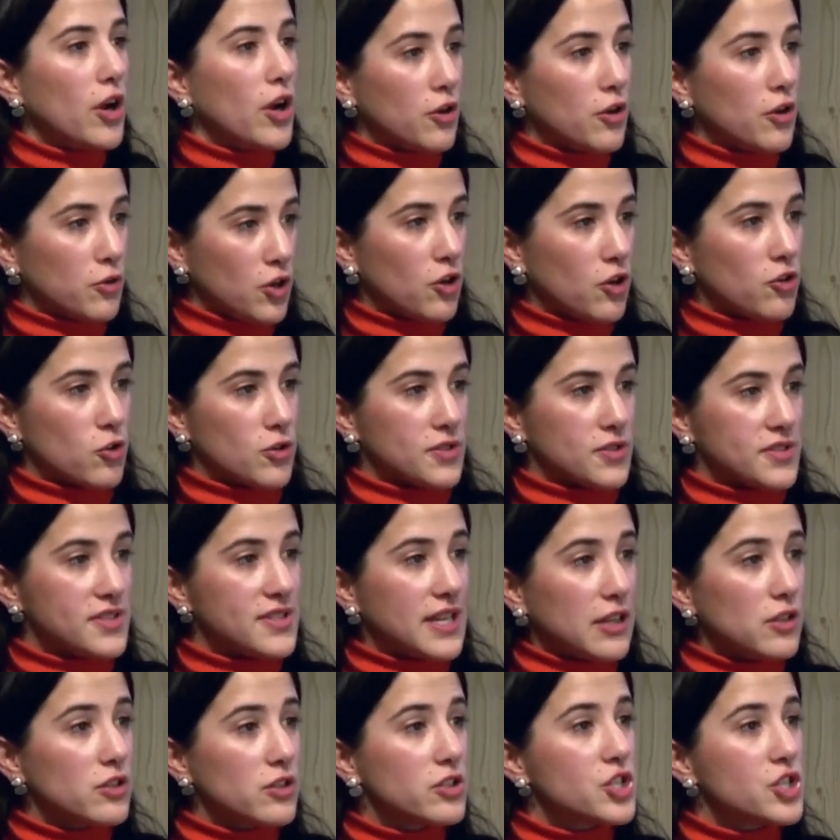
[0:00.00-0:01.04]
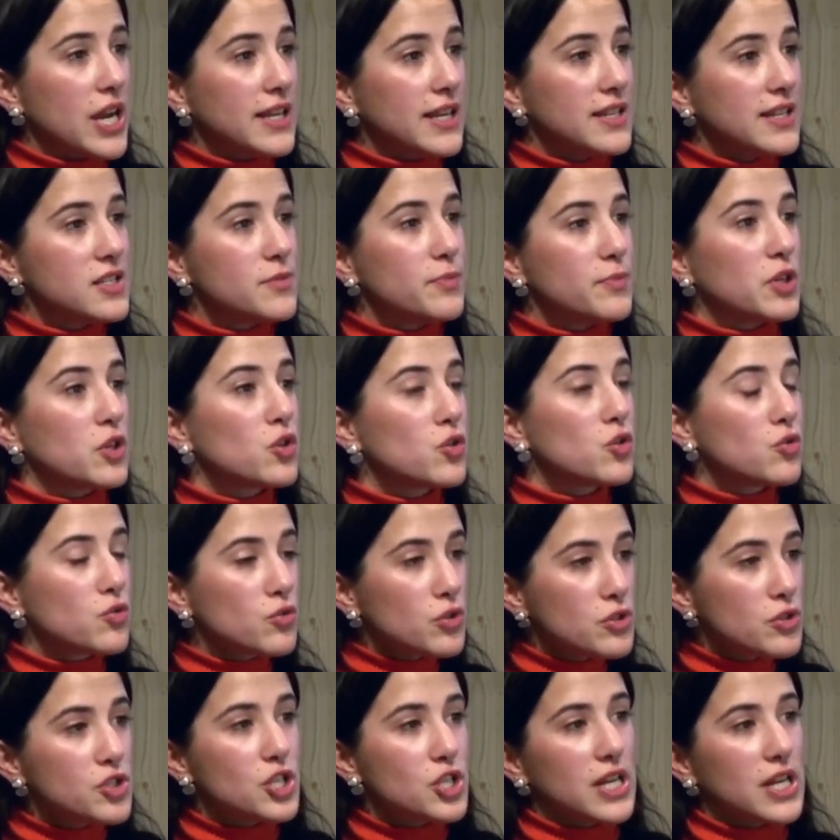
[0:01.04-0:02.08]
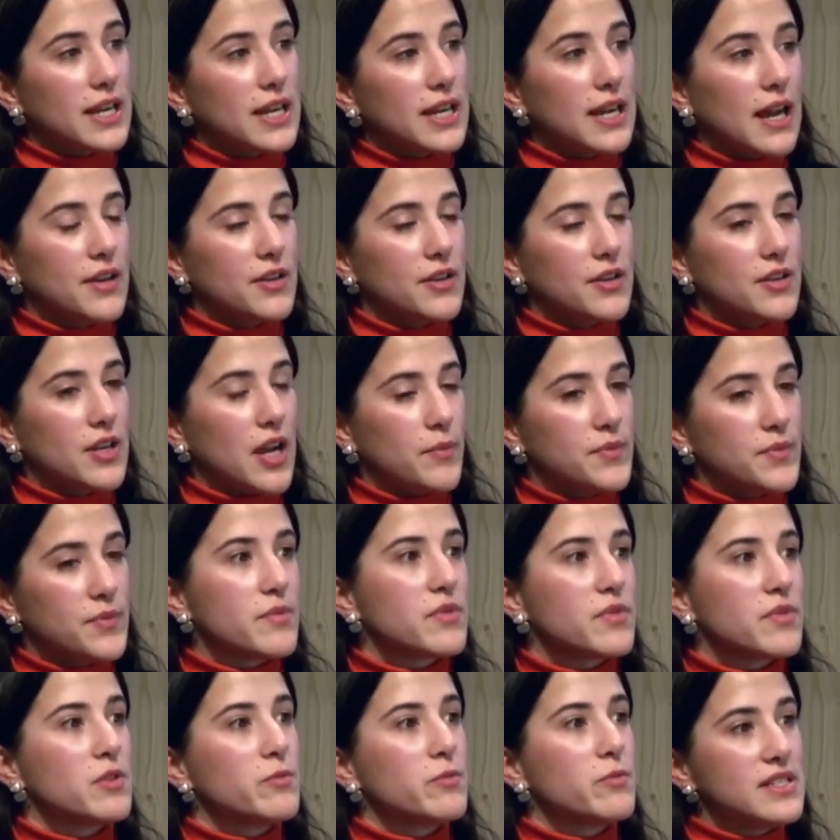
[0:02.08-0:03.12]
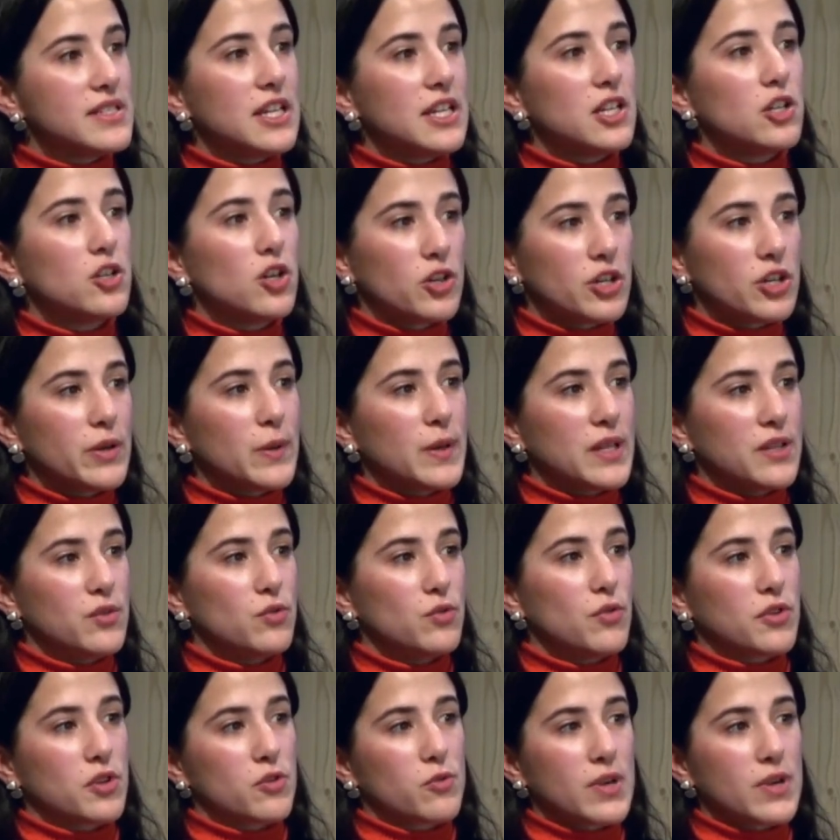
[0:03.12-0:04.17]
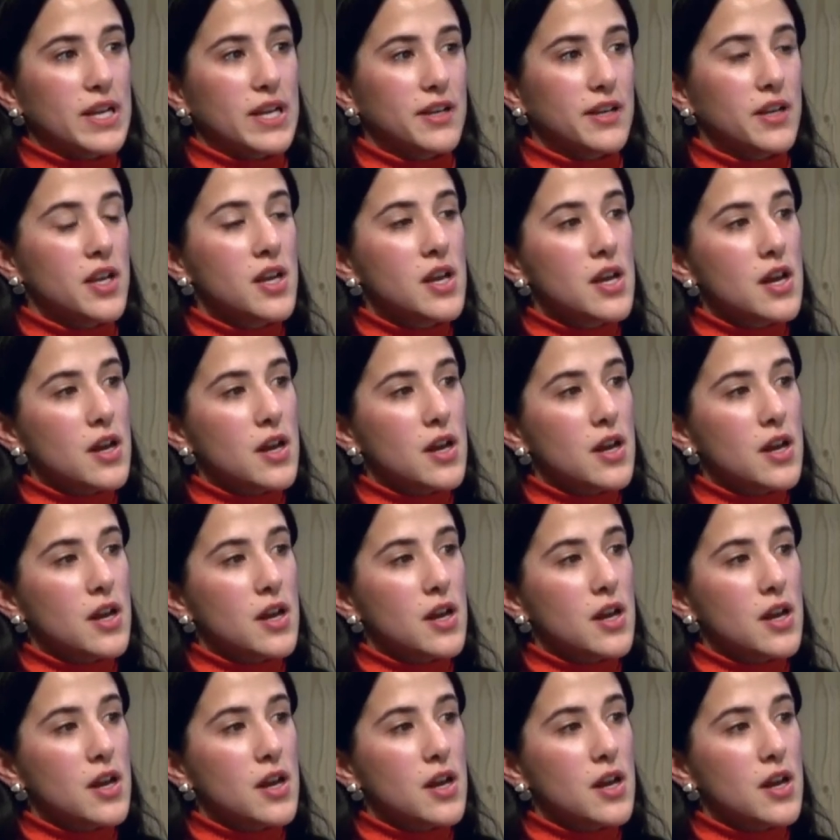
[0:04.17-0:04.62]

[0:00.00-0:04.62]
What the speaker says: across single chains, but crucially, and something we see a lot North Korean